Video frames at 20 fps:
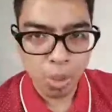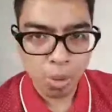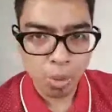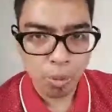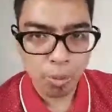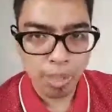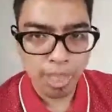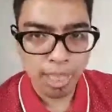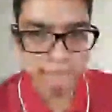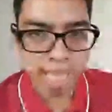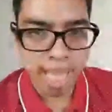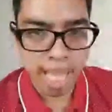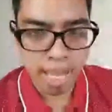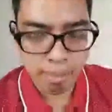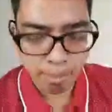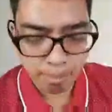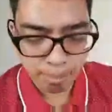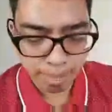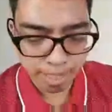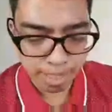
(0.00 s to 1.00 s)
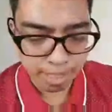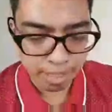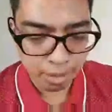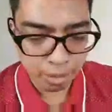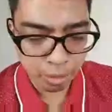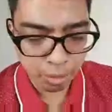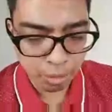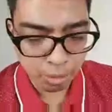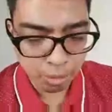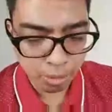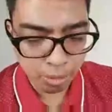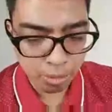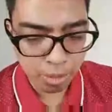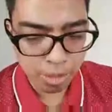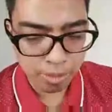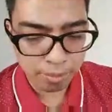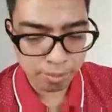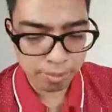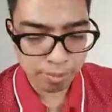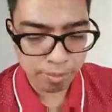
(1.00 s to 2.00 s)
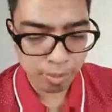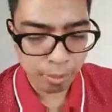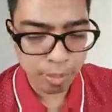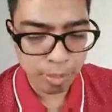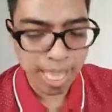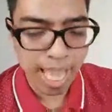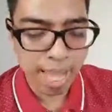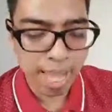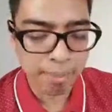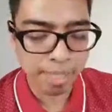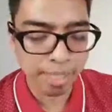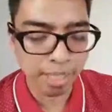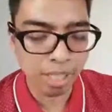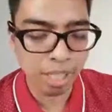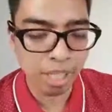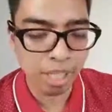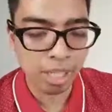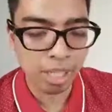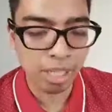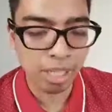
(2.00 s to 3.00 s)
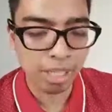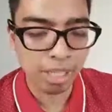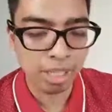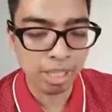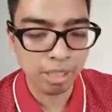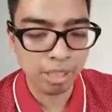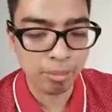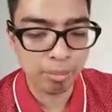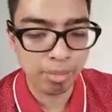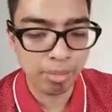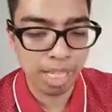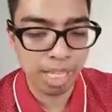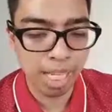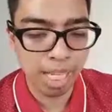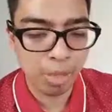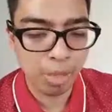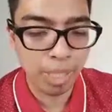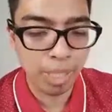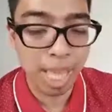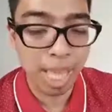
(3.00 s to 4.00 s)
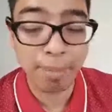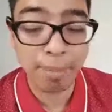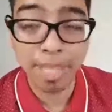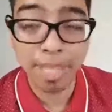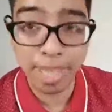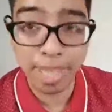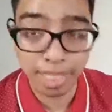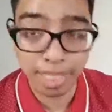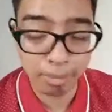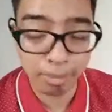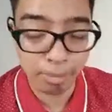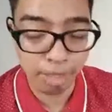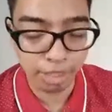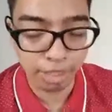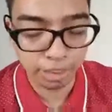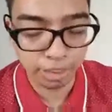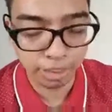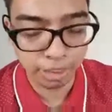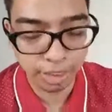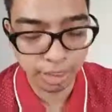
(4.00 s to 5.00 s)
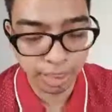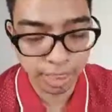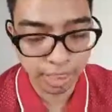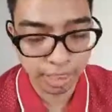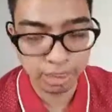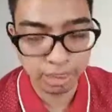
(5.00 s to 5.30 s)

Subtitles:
will happen to will happen on will happen in this March.